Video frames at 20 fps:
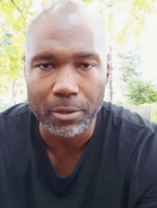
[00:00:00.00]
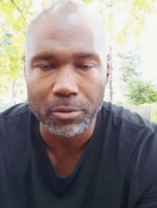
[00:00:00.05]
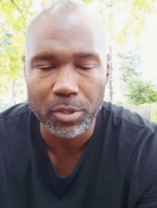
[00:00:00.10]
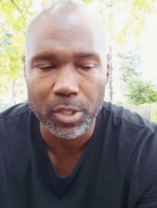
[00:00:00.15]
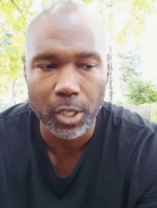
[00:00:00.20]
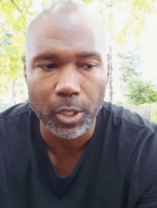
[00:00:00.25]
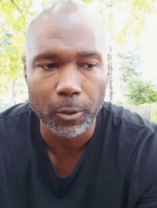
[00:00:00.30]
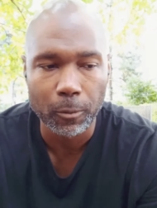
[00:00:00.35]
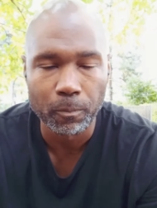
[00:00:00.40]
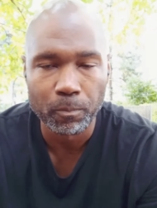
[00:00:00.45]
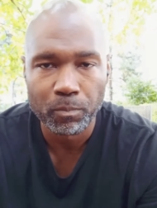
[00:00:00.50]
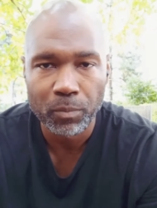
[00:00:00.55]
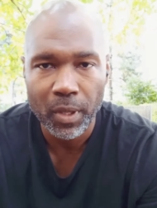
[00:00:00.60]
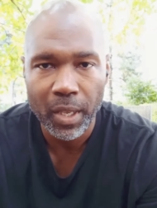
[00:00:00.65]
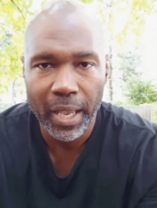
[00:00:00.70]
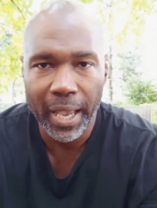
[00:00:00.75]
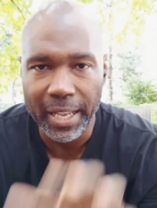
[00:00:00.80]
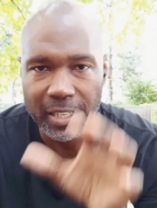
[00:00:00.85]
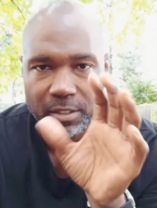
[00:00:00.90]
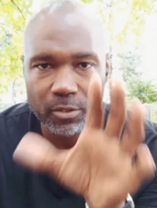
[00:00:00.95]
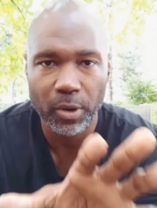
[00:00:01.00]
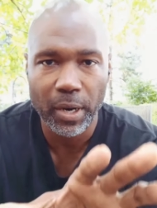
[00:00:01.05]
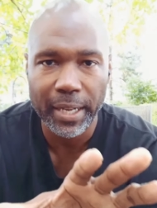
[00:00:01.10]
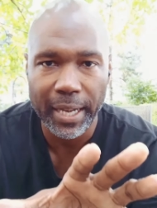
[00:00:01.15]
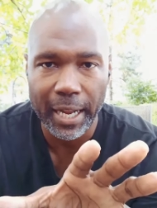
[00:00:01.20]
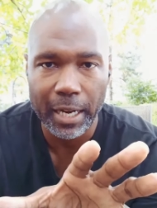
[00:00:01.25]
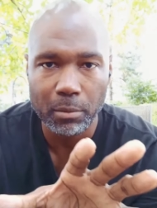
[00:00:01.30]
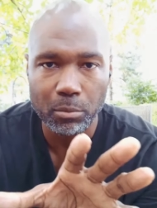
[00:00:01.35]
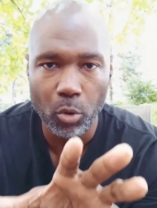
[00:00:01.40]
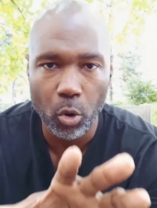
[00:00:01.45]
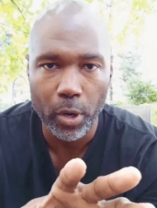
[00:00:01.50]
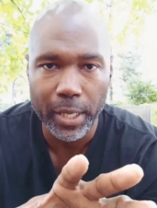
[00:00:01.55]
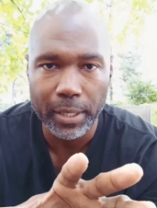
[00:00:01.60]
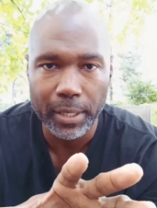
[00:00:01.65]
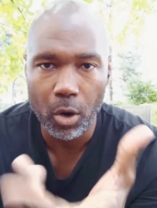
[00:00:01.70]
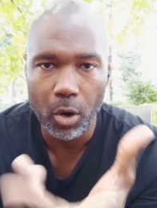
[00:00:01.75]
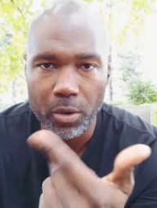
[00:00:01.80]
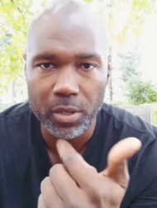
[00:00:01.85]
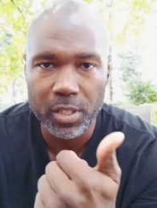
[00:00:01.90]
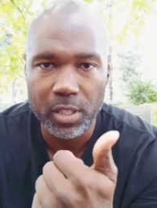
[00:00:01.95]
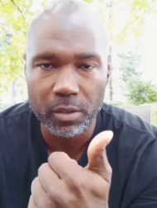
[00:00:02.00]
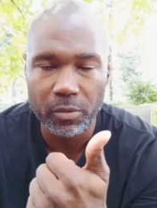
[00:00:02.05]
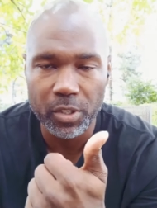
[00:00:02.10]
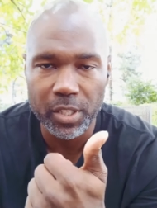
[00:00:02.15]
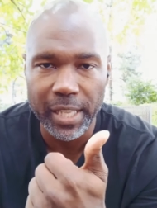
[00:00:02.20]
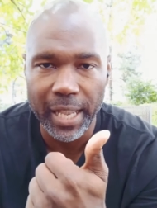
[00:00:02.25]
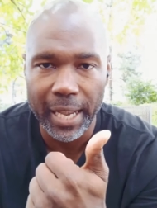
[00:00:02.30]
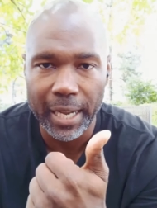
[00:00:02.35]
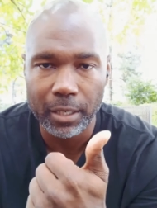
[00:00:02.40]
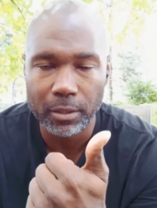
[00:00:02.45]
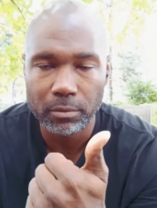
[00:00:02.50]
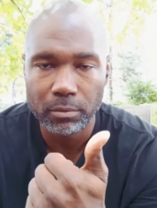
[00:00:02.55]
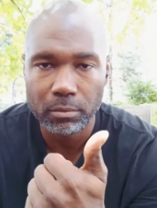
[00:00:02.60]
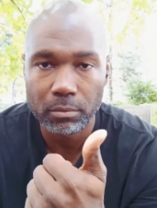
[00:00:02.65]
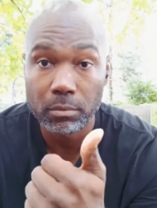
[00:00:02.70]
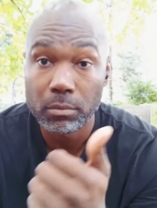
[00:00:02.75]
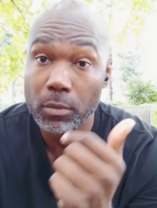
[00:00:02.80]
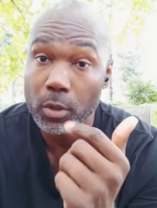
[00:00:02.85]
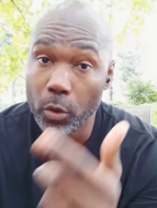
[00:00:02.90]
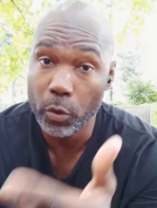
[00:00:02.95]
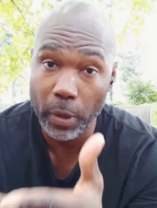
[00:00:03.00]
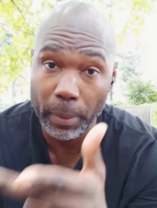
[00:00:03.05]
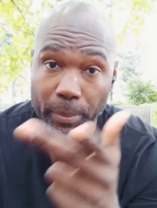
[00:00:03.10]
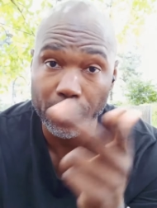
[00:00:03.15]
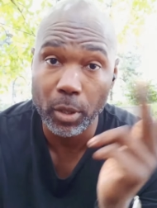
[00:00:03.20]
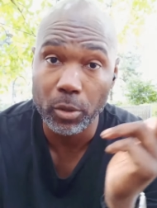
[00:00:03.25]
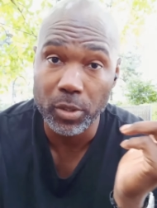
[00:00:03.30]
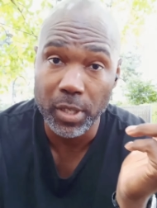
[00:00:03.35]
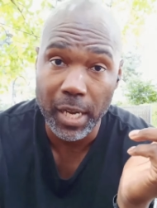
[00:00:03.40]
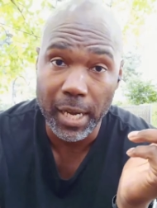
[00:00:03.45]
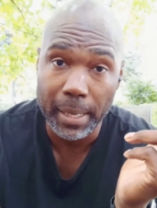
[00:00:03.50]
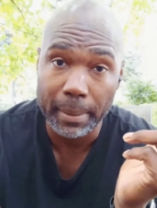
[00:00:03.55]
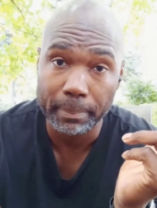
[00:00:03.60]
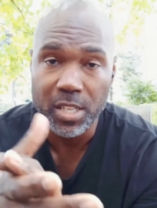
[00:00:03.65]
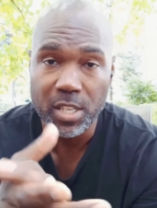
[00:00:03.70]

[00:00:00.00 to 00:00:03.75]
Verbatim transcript: So as of right now, morning, go to Silver's Down, crypto's up.